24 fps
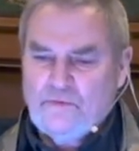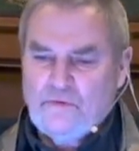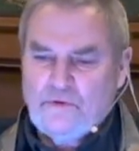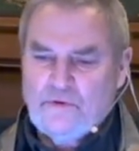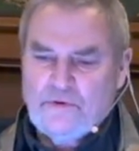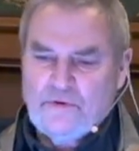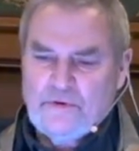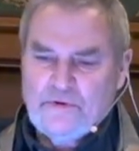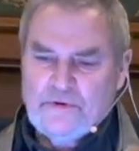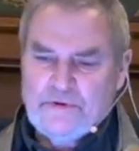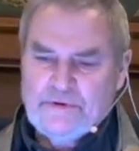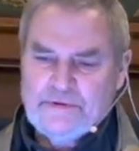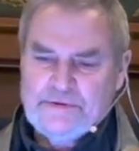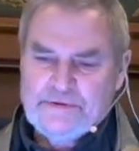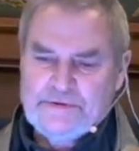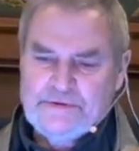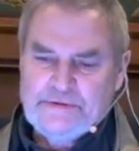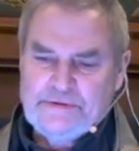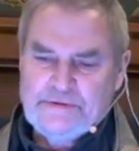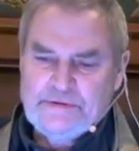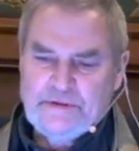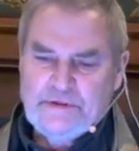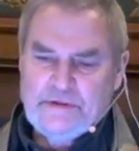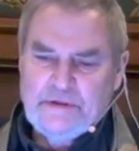
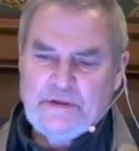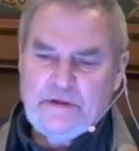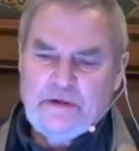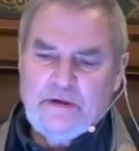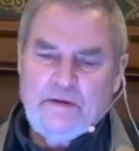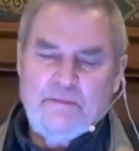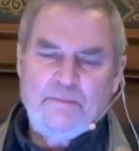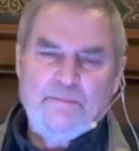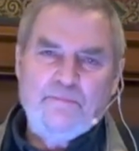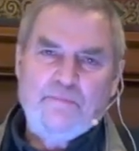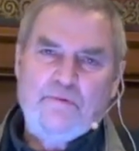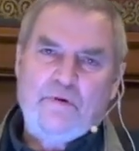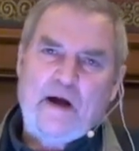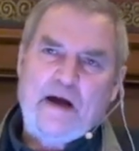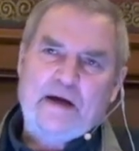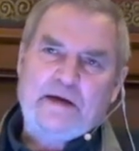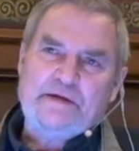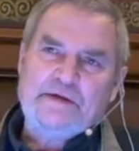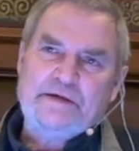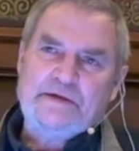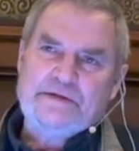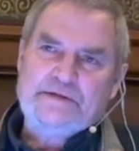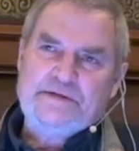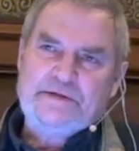words,
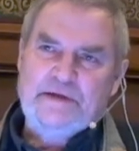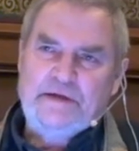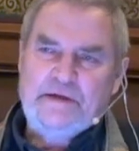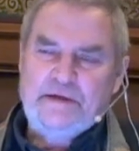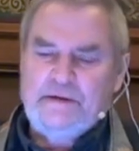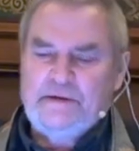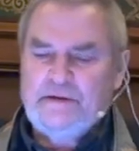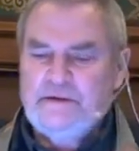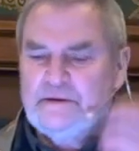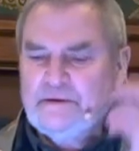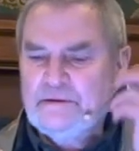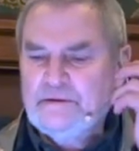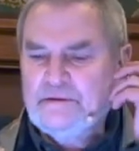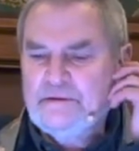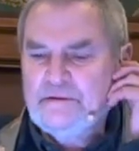practicing